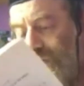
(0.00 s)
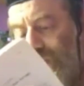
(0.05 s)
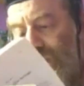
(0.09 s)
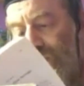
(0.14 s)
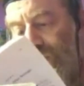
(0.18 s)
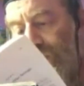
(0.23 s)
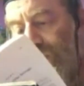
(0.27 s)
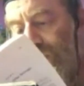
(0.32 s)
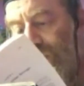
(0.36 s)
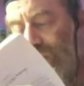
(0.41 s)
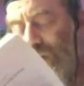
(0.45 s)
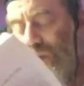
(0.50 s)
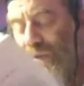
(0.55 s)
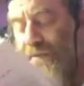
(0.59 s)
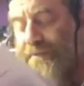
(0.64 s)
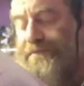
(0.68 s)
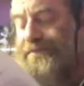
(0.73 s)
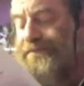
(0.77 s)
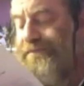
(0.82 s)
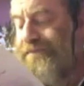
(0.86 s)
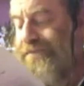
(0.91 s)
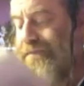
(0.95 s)
to
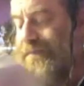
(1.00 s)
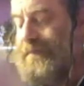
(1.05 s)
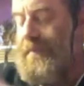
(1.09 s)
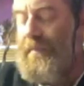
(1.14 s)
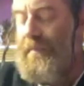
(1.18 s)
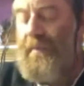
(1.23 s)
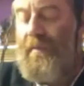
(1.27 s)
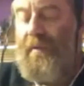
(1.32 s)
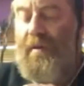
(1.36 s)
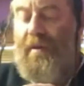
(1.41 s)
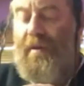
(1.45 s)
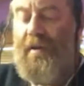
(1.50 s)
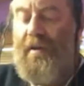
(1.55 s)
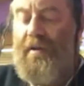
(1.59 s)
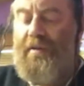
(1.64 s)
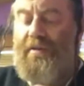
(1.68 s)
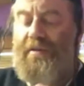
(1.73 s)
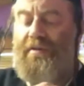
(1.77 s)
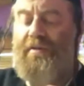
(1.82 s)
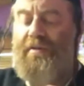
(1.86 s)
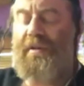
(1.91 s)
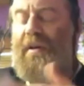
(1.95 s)

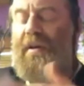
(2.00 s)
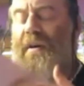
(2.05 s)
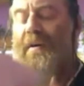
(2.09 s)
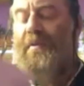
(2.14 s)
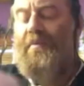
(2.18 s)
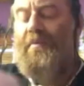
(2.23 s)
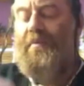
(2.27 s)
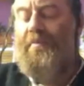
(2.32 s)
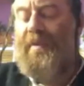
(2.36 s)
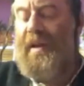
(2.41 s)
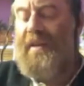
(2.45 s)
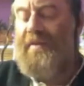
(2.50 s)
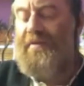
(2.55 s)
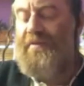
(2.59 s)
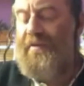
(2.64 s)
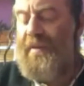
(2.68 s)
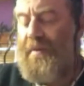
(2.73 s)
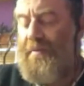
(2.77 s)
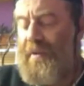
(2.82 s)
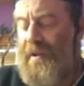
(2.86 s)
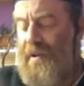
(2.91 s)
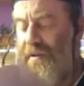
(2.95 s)
the bread
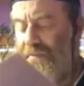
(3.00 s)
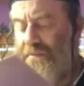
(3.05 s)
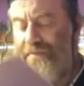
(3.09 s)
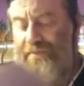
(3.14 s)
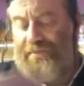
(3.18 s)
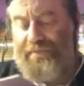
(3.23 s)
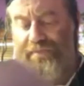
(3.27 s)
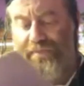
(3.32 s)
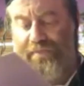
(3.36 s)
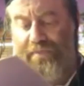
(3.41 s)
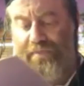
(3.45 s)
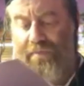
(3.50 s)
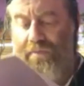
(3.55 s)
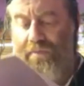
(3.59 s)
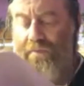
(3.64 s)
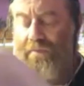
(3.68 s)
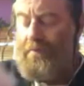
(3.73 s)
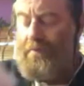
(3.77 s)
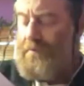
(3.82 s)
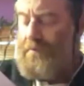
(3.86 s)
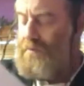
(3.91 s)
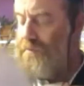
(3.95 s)
family
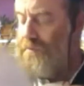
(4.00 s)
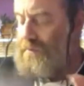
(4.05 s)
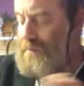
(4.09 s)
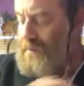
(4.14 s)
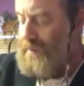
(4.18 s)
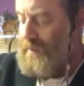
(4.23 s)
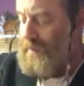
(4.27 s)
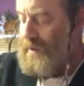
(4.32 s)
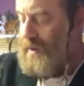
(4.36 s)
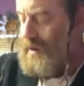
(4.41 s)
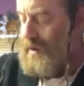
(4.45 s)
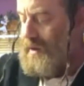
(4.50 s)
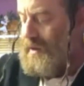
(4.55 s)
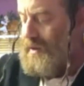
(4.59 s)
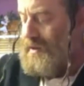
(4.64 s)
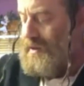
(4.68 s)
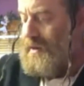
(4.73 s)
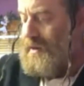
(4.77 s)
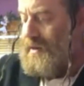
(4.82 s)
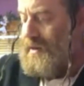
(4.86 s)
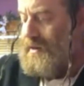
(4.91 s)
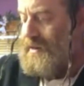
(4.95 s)

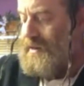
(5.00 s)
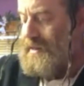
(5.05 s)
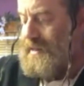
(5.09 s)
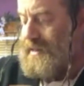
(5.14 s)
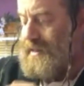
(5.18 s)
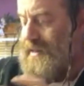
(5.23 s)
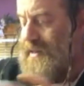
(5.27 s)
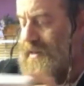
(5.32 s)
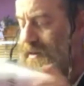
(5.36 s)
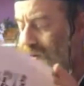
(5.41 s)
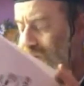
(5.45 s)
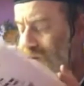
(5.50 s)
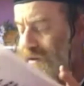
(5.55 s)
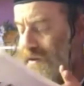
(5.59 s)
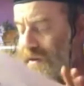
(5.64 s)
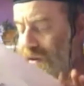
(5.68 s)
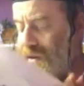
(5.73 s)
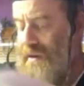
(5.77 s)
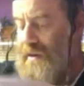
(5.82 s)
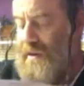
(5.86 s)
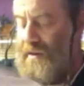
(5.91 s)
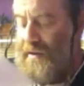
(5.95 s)
and see
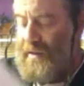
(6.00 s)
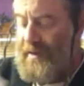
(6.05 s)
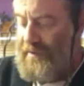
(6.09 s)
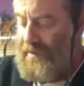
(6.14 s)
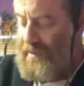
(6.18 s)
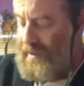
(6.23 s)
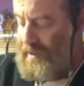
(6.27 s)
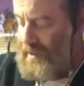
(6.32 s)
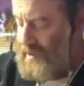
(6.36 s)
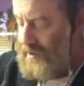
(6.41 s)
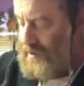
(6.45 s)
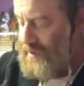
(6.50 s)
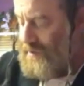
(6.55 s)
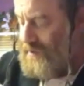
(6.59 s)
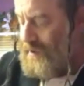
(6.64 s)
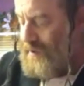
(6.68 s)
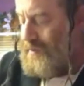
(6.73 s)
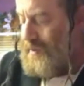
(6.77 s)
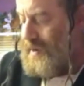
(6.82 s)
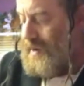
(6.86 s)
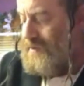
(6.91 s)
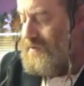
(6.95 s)
definition of
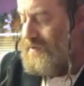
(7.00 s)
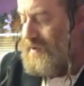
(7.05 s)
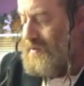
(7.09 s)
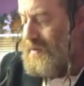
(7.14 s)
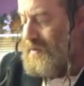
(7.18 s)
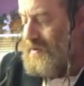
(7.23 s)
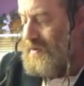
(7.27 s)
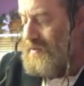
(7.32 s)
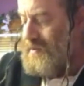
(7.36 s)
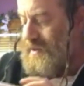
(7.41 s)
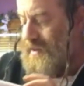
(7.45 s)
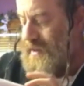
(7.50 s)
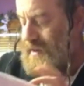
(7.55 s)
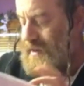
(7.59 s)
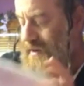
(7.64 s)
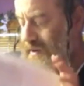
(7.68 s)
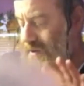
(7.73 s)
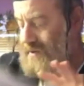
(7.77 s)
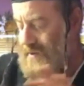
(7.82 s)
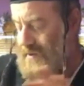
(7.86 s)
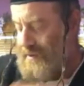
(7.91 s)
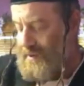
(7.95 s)
the bread family.
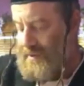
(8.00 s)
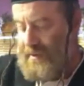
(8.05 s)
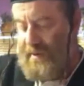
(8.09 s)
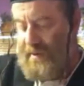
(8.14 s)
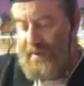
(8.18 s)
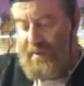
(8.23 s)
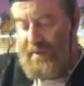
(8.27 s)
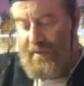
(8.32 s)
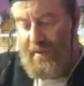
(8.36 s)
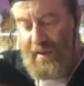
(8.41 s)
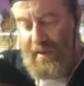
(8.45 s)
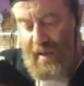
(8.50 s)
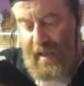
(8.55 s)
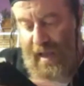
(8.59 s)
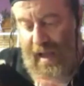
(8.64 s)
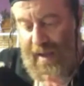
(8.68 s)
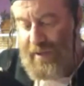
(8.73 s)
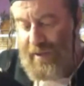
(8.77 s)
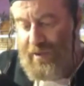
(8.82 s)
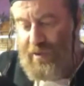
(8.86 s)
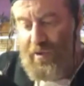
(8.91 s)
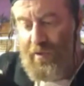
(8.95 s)
So
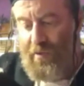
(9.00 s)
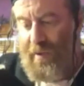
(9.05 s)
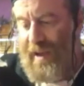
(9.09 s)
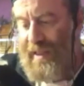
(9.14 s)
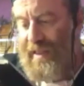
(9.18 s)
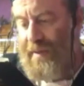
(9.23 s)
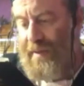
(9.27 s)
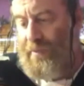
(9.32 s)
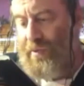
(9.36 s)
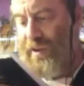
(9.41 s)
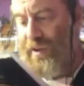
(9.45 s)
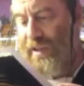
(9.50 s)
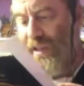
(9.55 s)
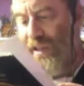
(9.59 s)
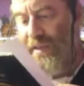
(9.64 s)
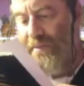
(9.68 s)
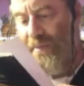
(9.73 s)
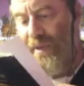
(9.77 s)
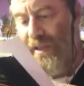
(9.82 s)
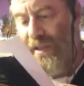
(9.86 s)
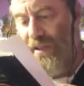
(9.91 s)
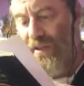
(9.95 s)
I'm not sure why they put it in
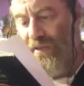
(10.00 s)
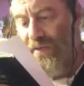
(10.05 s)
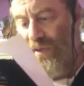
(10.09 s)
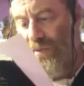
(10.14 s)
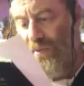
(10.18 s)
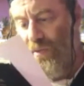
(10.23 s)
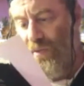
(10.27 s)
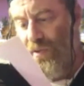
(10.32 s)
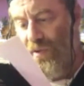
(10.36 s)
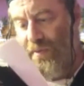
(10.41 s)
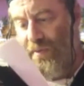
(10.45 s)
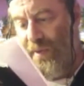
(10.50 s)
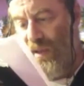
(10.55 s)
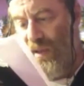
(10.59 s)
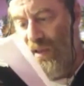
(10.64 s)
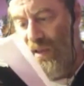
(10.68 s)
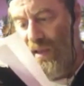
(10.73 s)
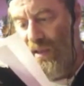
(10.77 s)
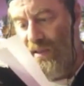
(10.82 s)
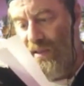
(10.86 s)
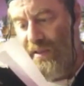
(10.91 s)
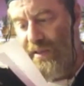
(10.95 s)
the middle of the book, but
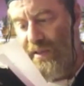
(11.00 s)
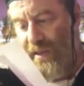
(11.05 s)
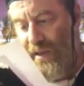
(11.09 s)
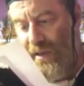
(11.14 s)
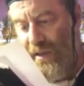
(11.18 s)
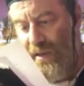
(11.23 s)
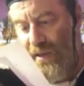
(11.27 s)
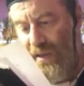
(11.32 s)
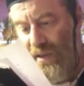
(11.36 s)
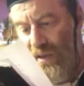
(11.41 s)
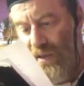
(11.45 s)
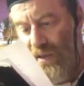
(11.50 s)
it's a